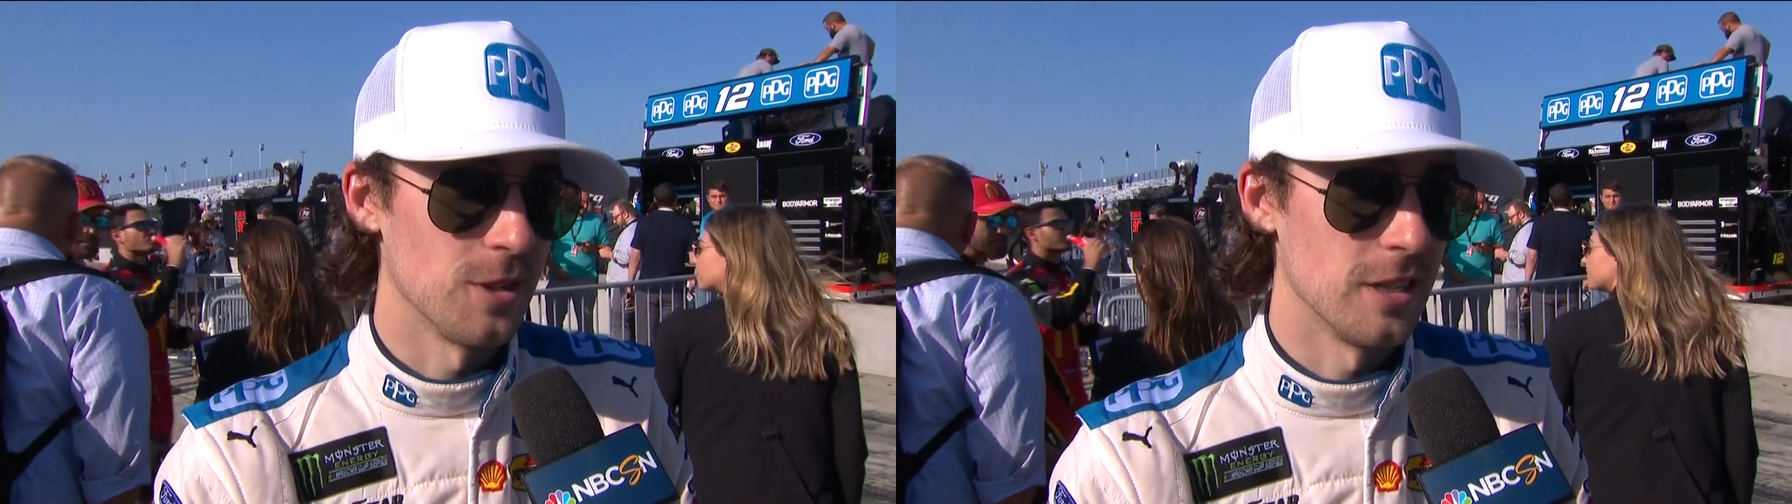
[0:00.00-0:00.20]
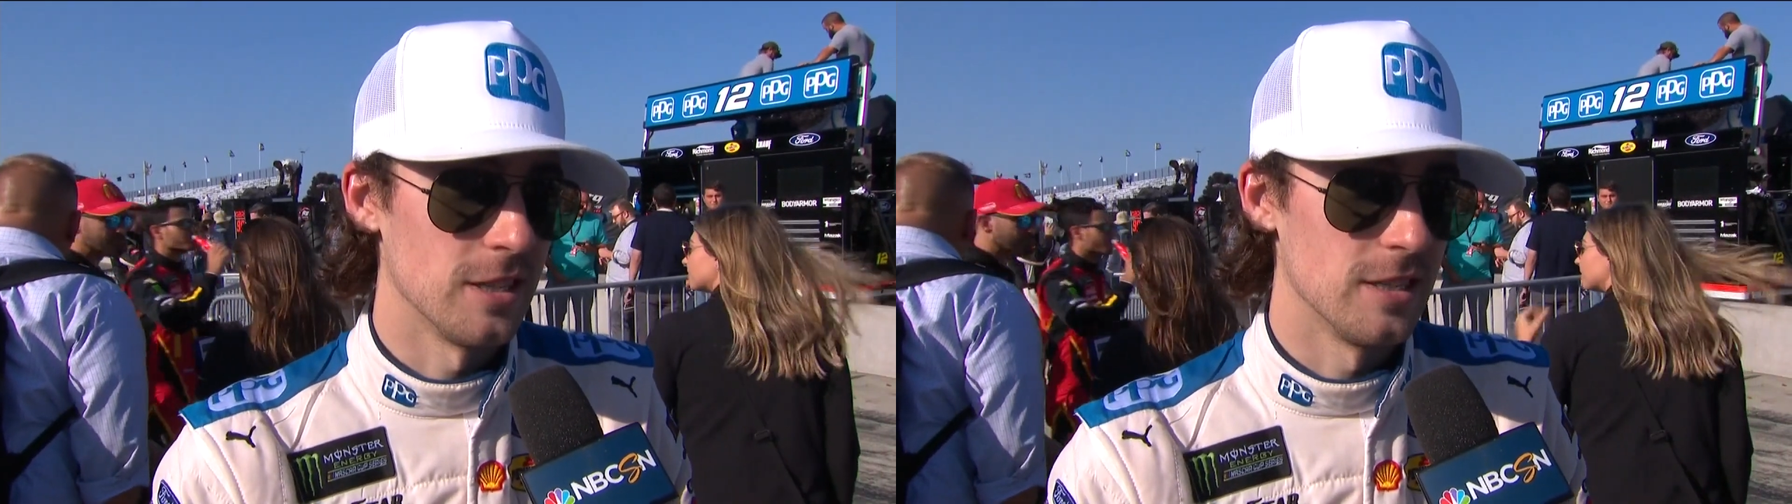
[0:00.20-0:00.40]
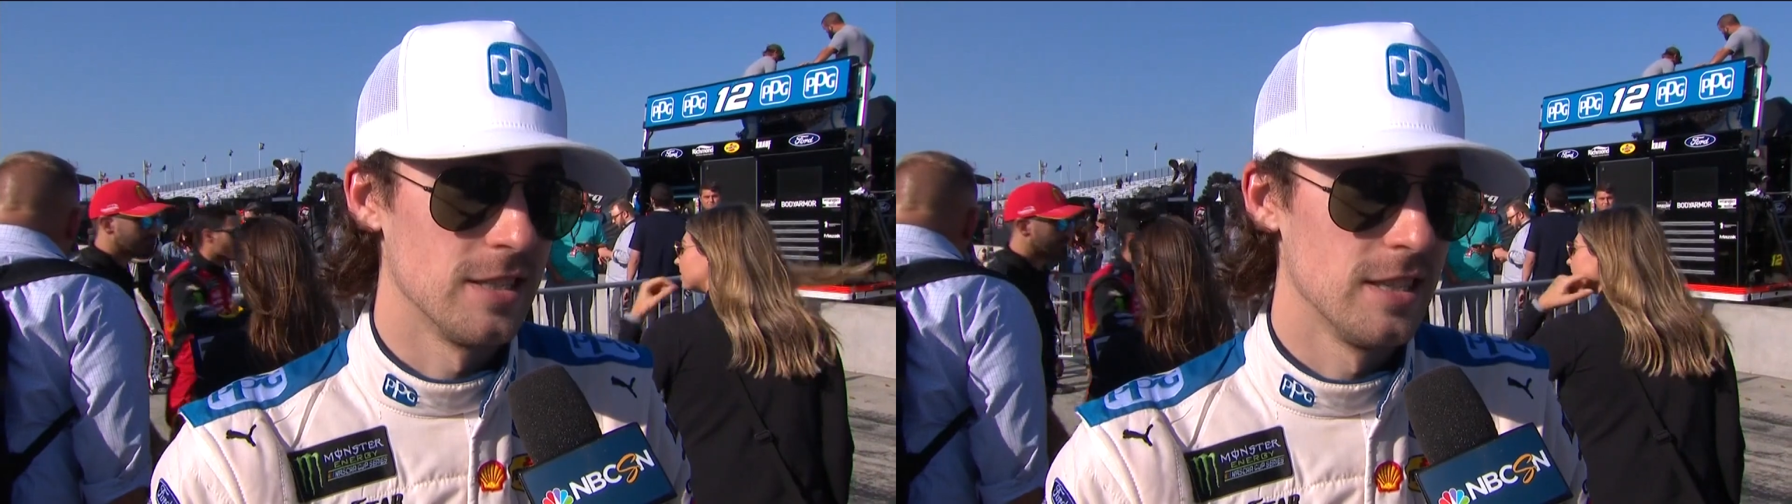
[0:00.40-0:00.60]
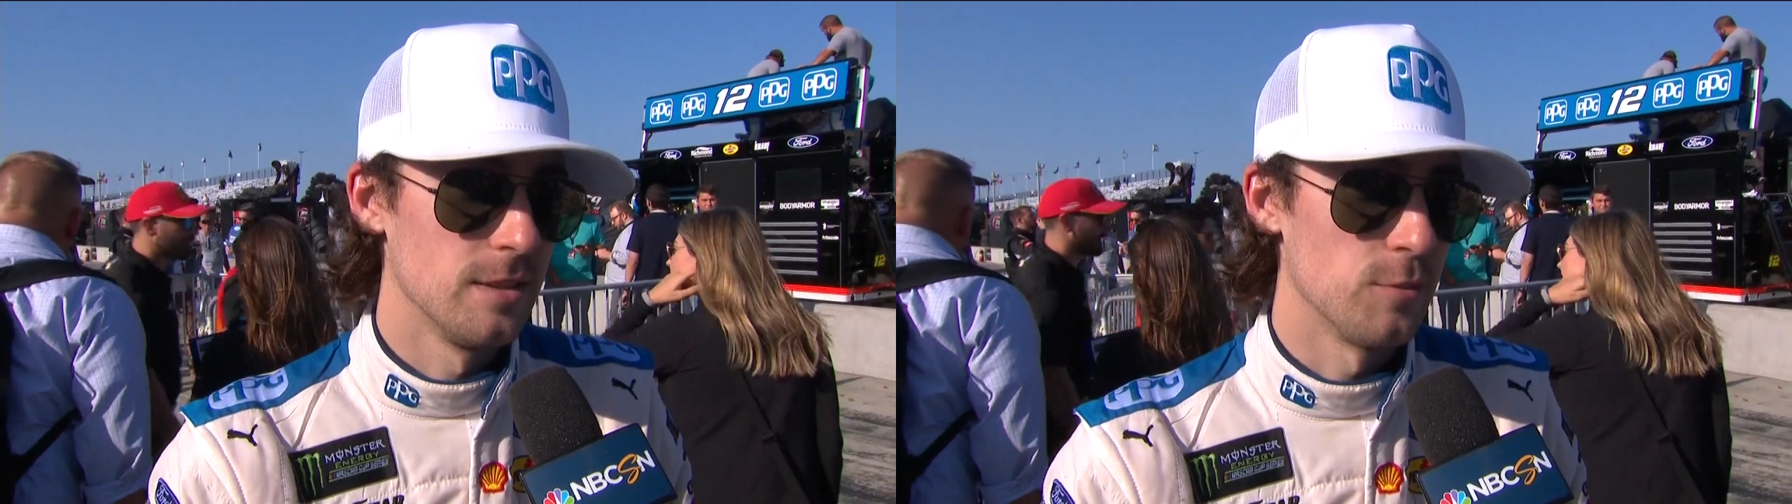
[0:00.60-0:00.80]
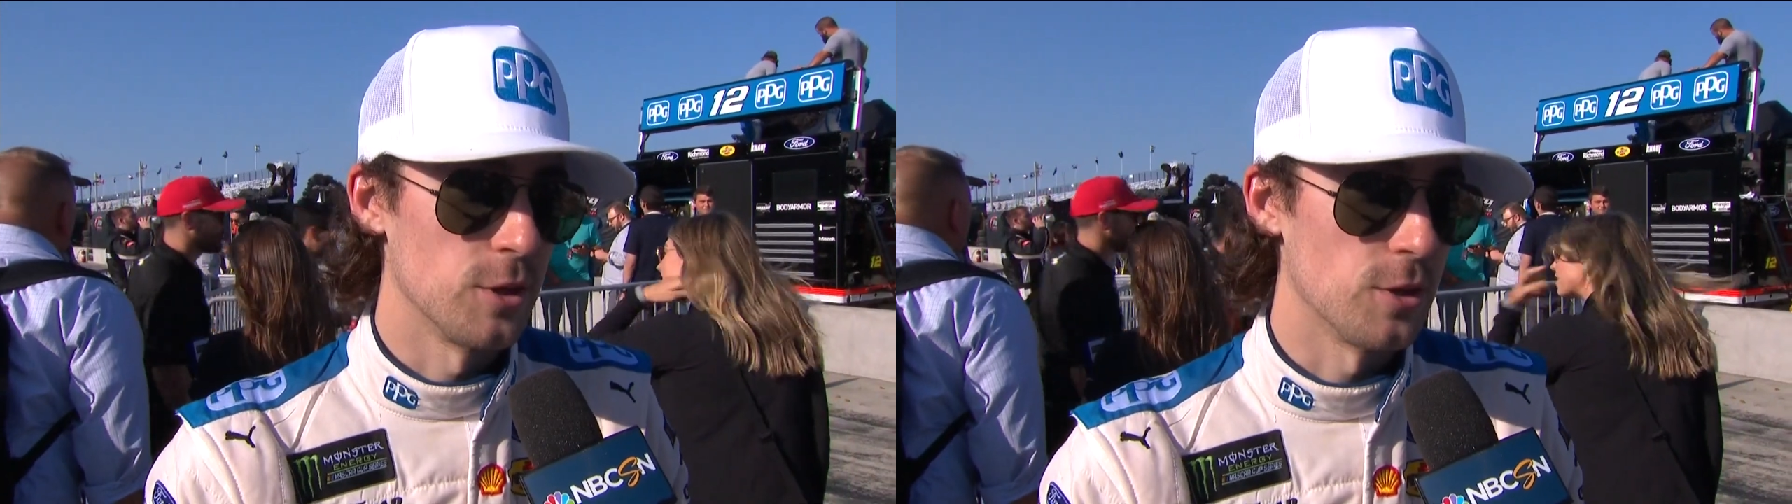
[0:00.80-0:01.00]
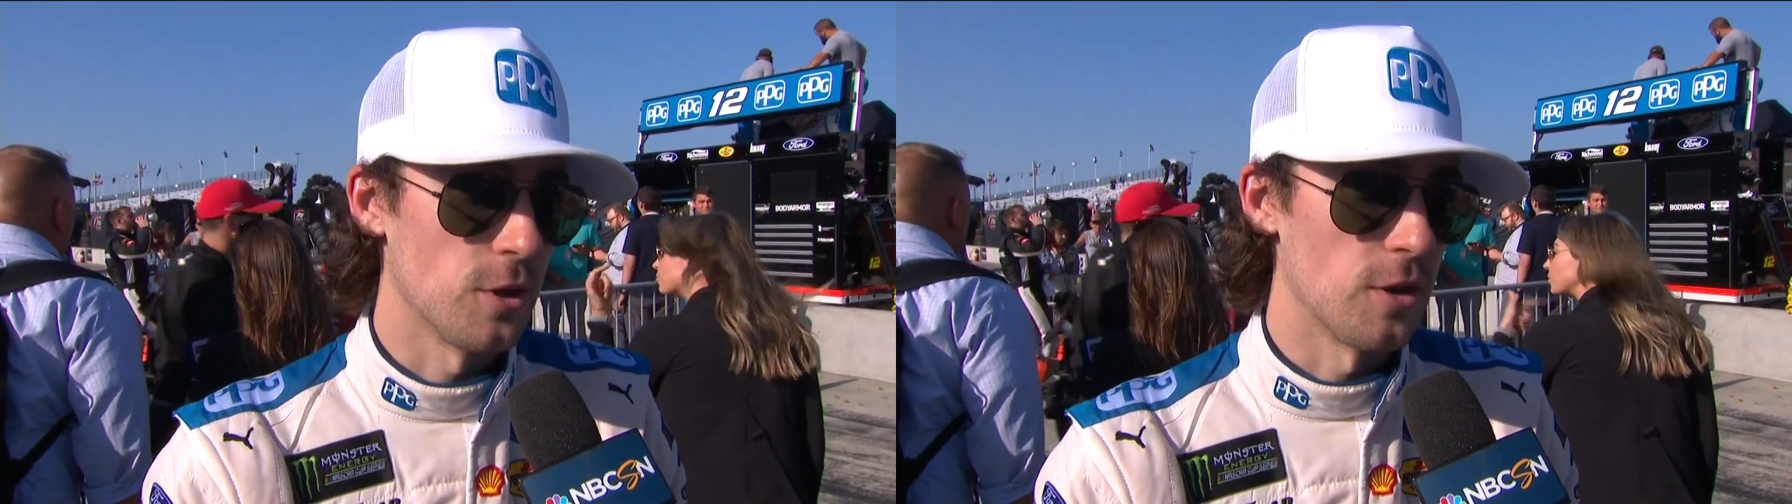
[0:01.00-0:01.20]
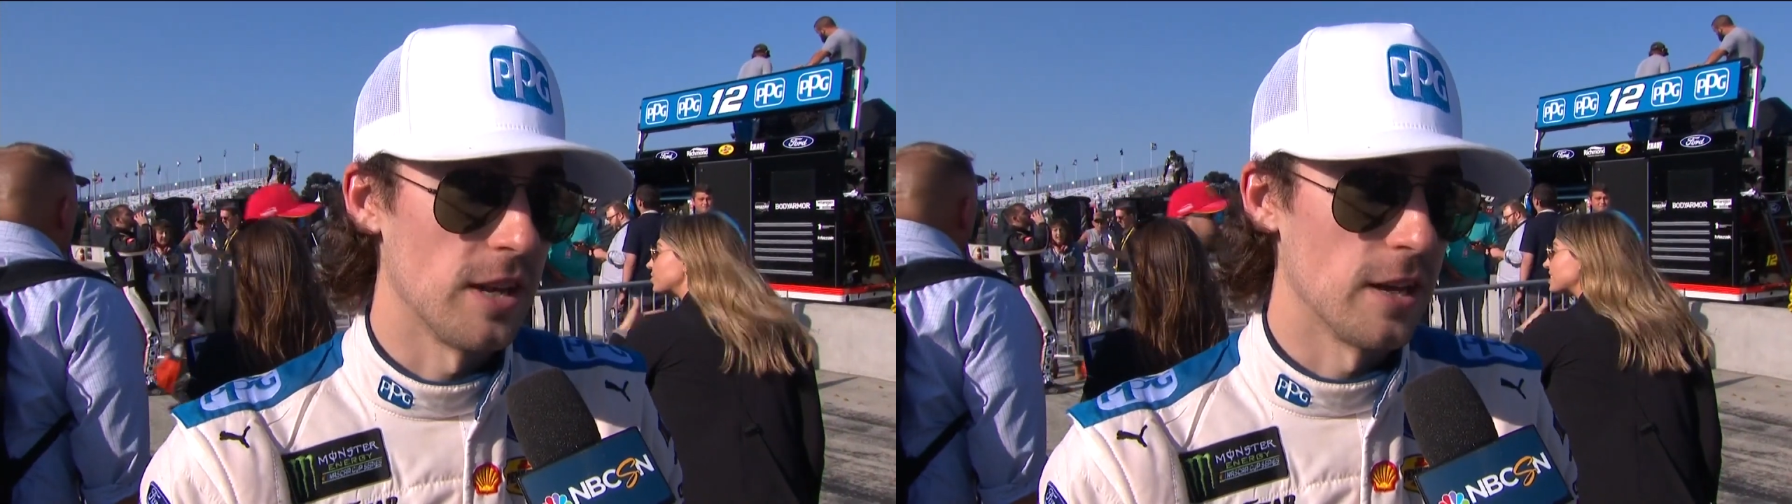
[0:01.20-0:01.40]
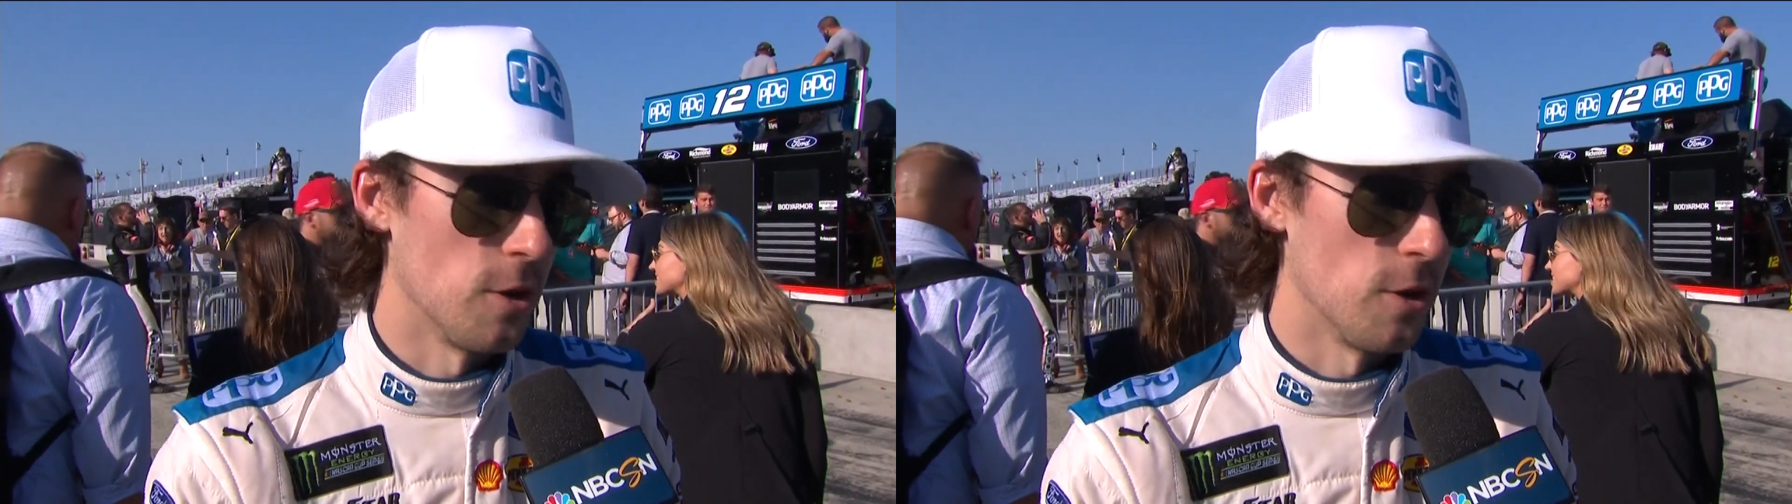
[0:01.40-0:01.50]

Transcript: a pretty good car today.